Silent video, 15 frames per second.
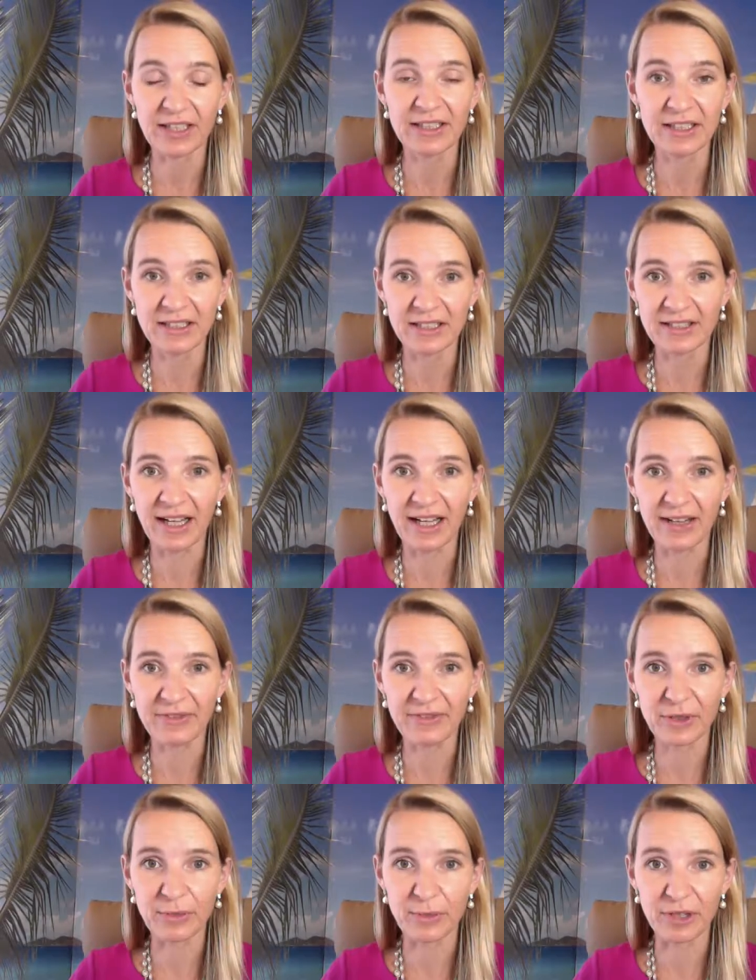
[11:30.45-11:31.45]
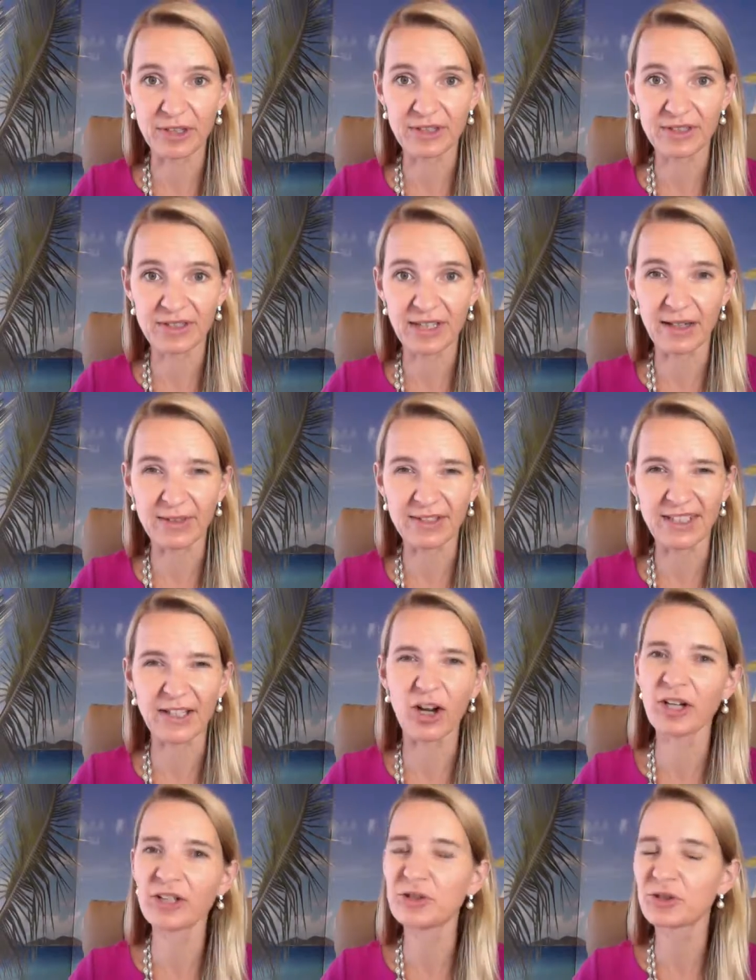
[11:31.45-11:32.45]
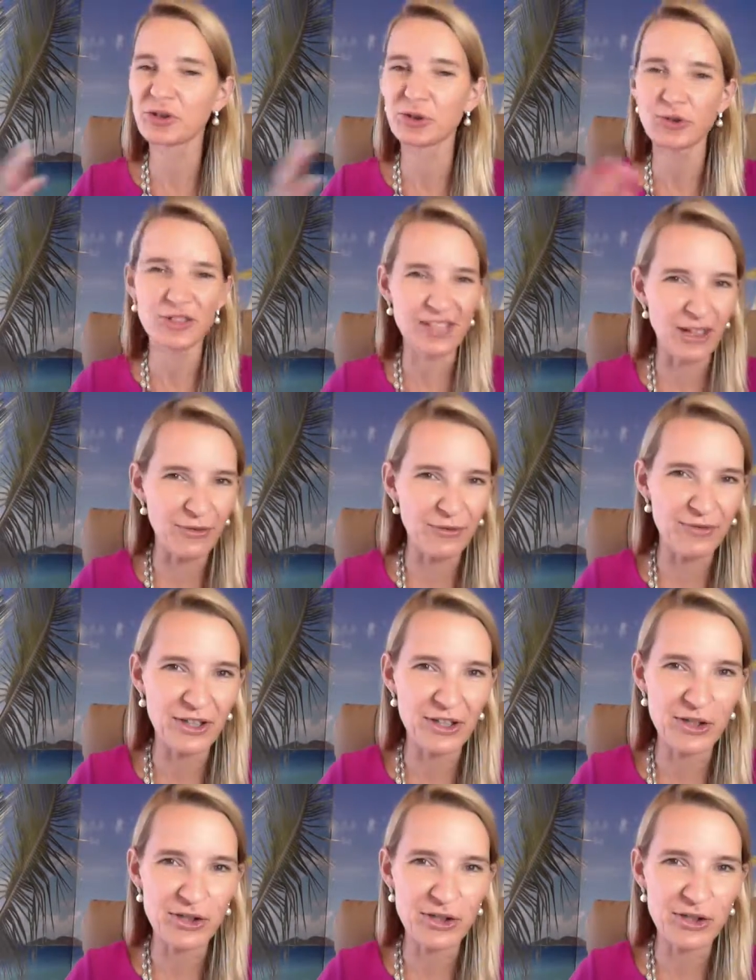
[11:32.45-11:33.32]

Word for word: guilt afterwards, that I was like, oh, you're so selfish,